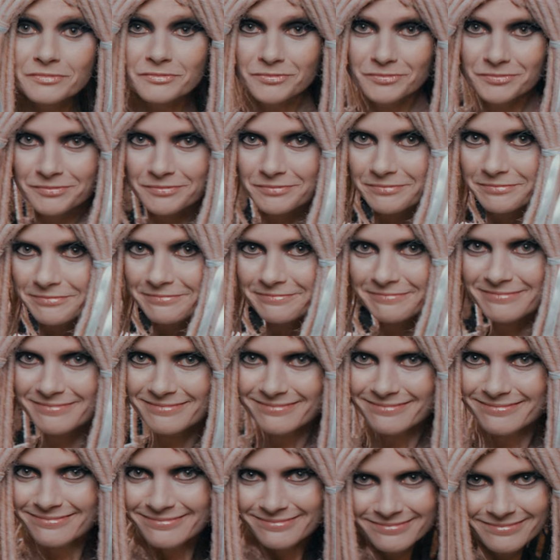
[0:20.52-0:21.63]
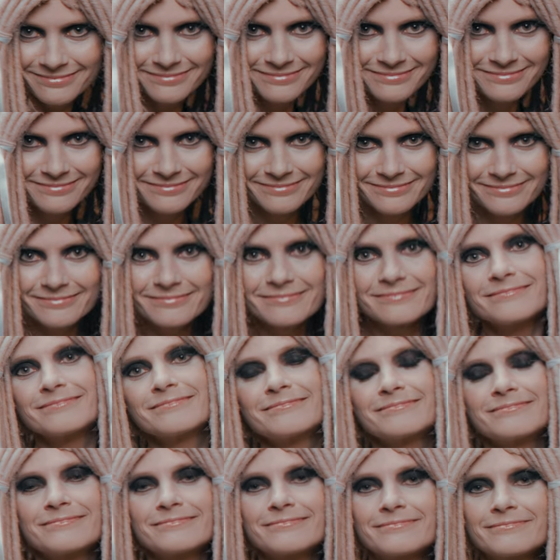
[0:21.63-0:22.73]

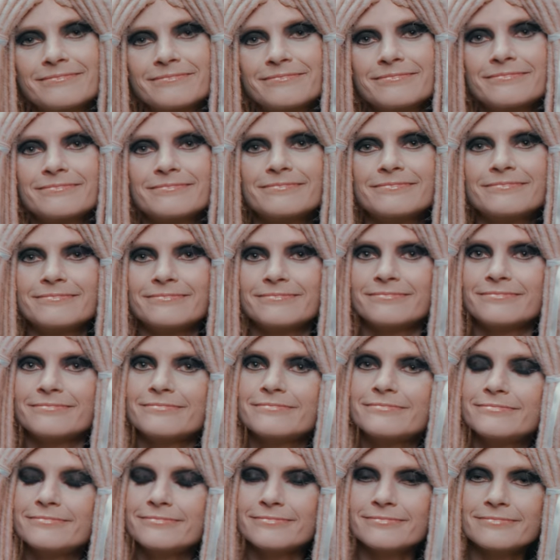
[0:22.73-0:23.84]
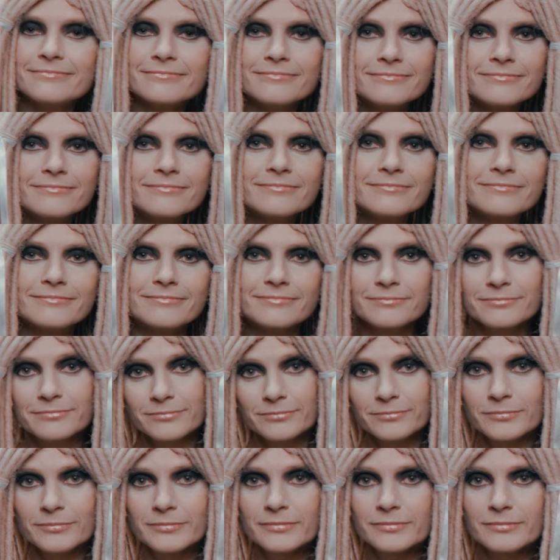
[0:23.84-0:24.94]

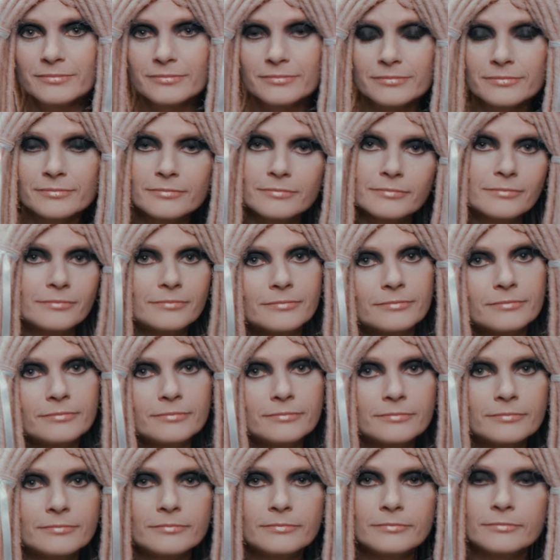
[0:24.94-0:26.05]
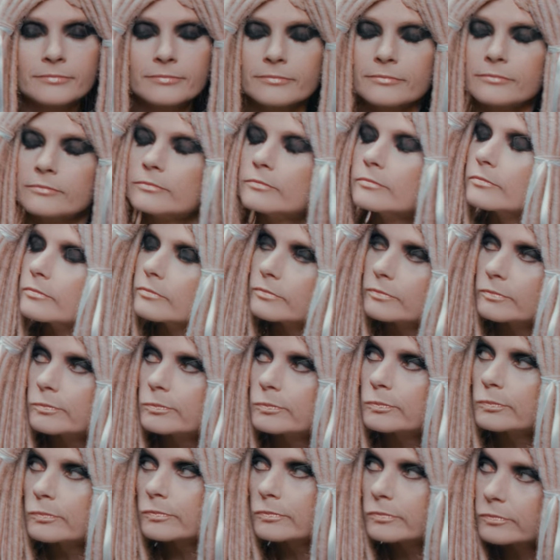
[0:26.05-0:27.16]

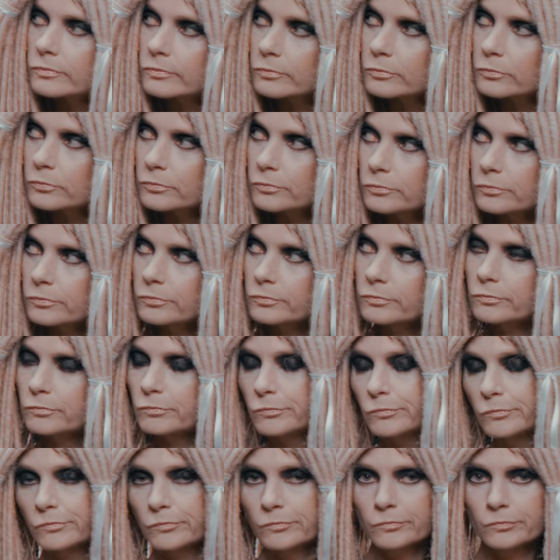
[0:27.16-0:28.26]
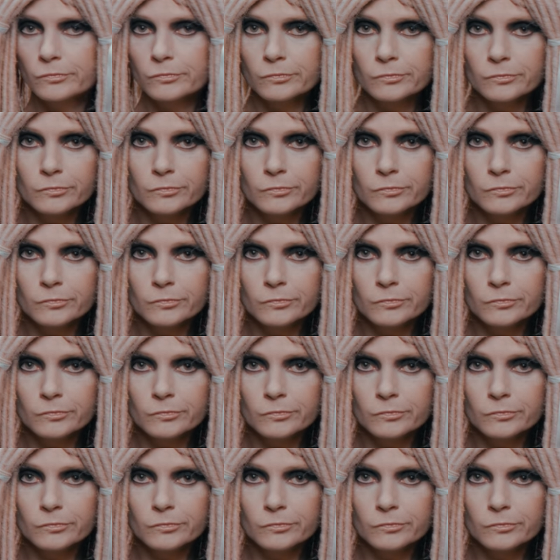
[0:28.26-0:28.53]
No words are spoken by the person on screen.